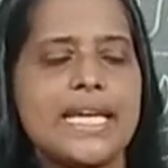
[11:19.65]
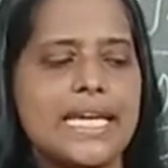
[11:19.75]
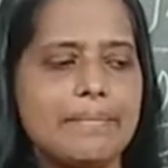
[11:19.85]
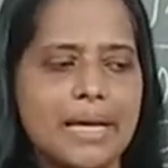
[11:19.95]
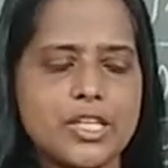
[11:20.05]

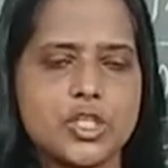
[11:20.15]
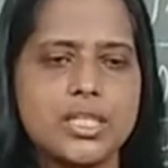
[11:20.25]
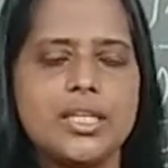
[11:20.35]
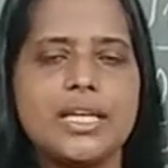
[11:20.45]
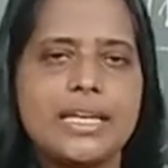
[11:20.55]

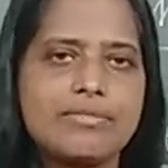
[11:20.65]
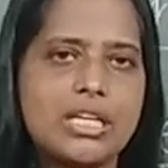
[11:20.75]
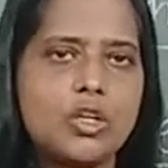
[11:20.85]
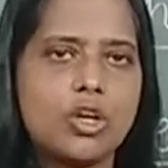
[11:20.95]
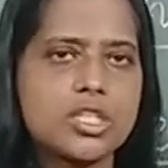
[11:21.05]
Imagine if
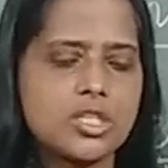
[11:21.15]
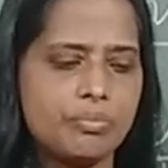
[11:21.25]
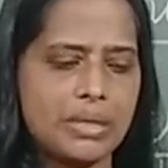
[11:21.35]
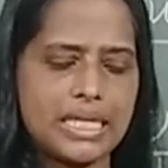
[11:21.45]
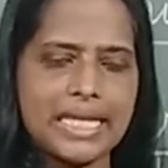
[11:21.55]
there are lots of
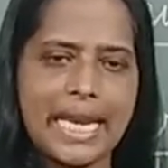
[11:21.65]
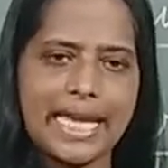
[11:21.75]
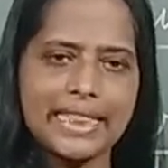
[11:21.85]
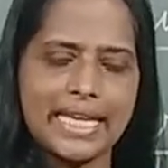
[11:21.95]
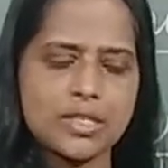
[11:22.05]
building
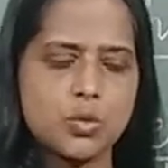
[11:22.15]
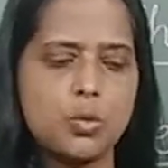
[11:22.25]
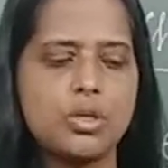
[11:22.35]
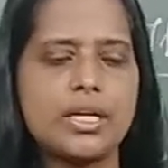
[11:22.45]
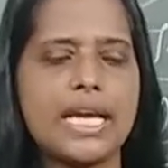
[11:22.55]
and that
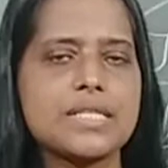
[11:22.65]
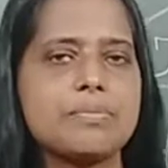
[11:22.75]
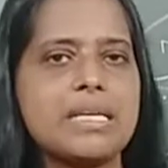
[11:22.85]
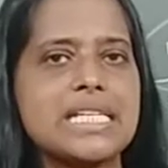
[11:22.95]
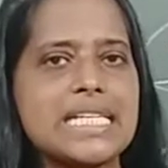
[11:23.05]
owner has
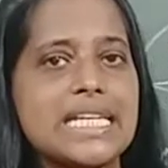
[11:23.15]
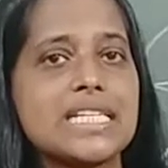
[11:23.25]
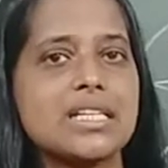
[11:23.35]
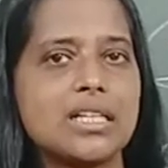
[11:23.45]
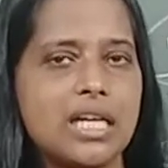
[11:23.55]

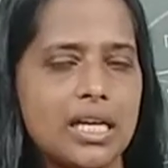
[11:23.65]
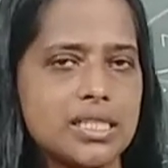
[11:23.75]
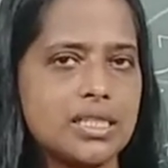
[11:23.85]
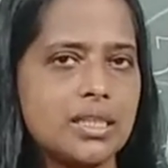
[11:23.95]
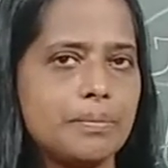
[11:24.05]
maintained a
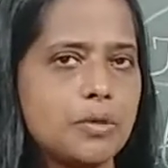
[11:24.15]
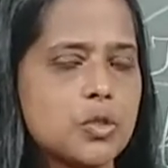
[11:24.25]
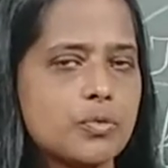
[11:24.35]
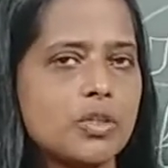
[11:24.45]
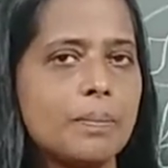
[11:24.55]
garden, a
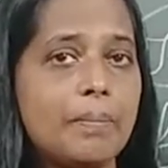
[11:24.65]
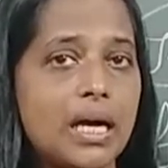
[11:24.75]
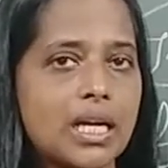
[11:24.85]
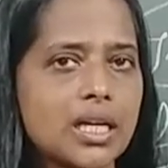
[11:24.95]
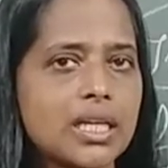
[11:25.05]
beautiful
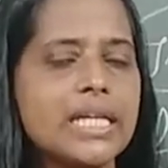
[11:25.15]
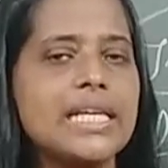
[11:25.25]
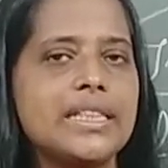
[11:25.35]
park,